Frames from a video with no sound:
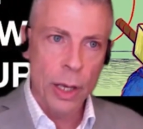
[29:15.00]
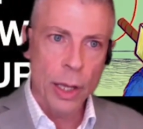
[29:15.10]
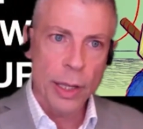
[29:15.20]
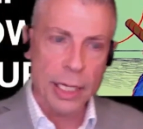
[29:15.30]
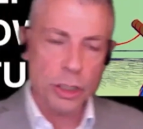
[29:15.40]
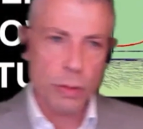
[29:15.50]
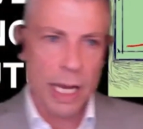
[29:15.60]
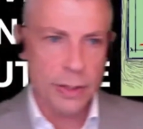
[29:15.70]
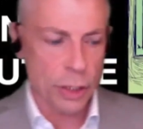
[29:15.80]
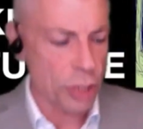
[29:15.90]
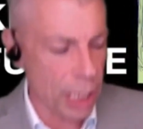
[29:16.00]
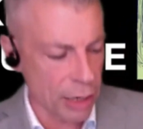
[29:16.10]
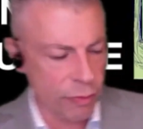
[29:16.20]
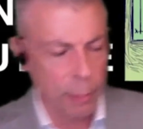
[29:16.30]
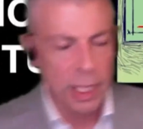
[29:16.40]
that is transitioning
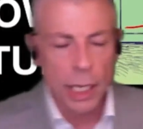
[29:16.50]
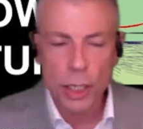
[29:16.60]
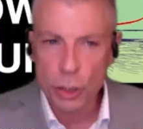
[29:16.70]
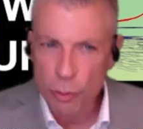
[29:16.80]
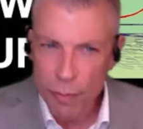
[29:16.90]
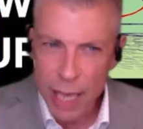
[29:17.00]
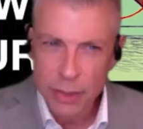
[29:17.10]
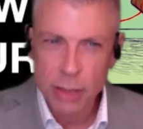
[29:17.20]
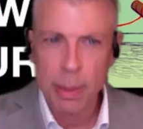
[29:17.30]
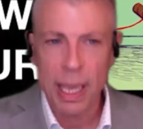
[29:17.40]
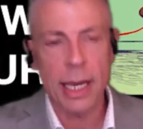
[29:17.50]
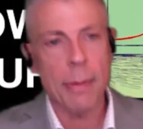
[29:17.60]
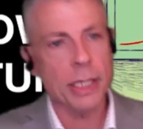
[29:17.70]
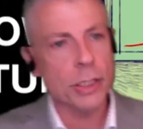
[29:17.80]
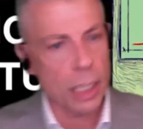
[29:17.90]
from the acute phase of the
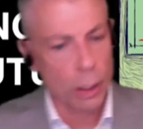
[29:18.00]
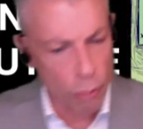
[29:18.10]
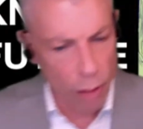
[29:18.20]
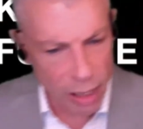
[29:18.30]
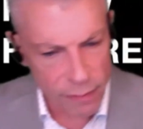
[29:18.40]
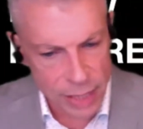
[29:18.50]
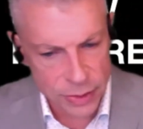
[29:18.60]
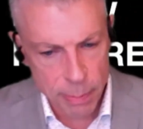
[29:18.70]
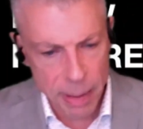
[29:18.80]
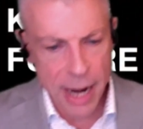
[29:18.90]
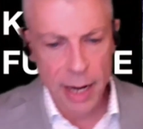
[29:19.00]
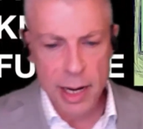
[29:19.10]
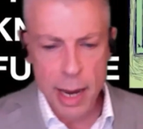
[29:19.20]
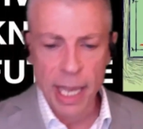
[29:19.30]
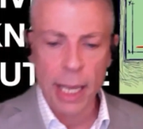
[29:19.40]
pandemic to the chronic phase of the
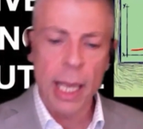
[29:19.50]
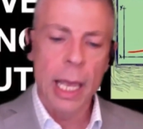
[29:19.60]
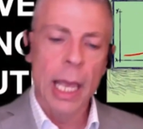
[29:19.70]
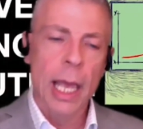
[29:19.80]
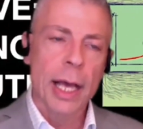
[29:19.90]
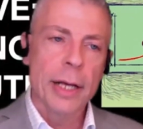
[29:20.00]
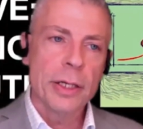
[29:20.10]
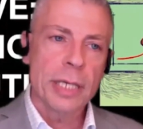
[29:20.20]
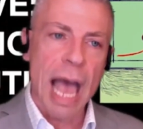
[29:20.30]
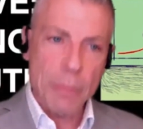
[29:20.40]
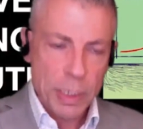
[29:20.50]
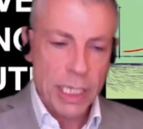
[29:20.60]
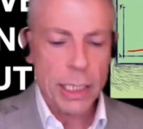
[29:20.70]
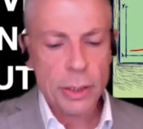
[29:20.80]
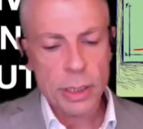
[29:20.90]
pandemic to have a
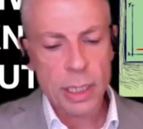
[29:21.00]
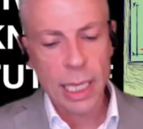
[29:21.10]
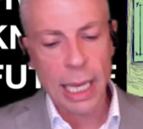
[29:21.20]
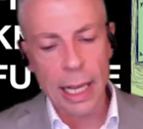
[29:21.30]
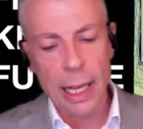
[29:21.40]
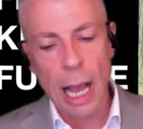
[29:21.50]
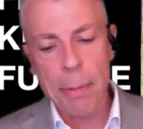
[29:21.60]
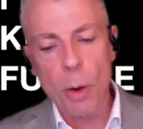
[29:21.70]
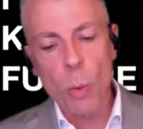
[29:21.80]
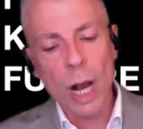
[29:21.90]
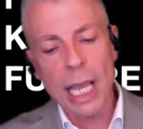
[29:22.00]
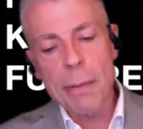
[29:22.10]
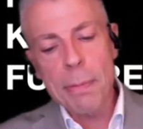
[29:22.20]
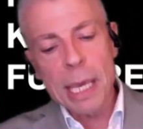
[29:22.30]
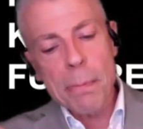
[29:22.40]
really good think about what can
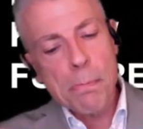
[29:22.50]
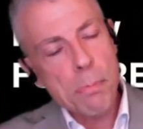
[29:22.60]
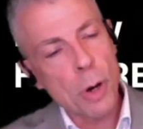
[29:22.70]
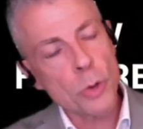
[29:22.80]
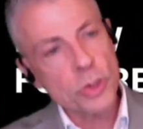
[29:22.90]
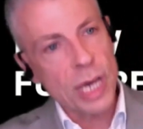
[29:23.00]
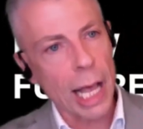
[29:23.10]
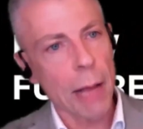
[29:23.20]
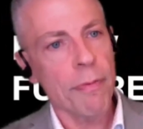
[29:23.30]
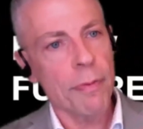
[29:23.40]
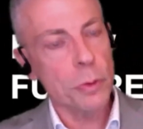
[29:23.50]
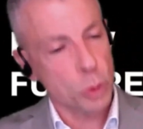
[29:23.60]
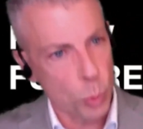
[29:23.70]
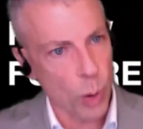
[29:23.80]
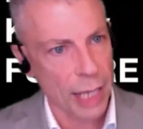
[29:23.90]
be most helpful
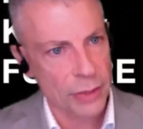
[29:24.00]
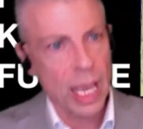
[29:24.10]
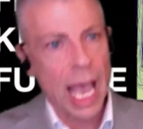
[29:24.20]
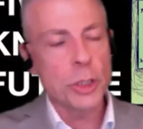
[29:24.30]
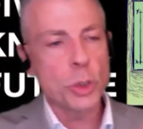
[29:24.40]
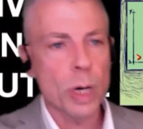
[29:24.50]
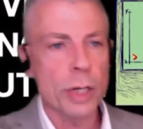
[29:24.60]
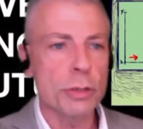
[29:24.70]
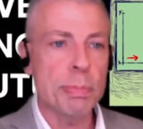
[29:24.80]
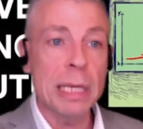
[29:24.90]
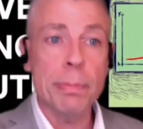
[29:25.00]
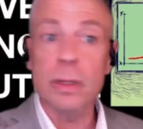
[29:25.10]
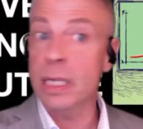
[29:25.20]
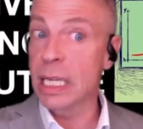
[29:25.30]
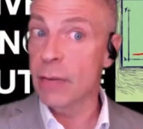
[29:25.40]
to us and to other people
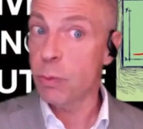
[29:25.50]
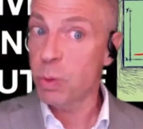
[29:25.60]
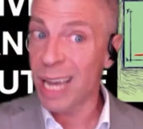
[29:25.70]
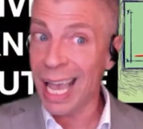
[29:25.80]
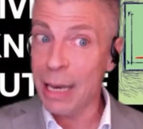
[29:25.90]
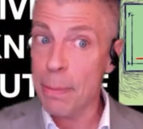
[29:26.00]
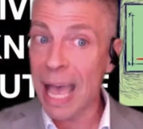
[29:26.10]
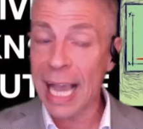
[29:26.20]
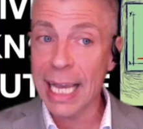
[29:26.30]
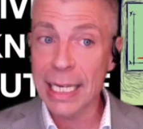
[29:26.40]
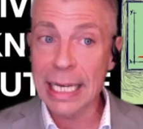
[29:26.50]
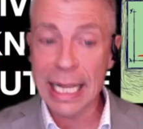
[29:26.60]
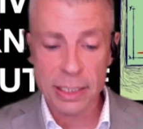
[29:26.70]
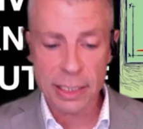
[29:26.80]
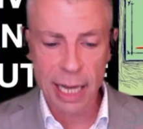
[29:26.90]
if we head back into
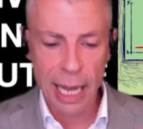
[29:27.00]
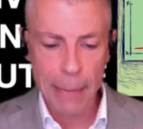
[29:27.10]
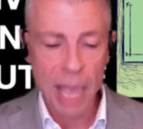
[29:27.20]
dense time,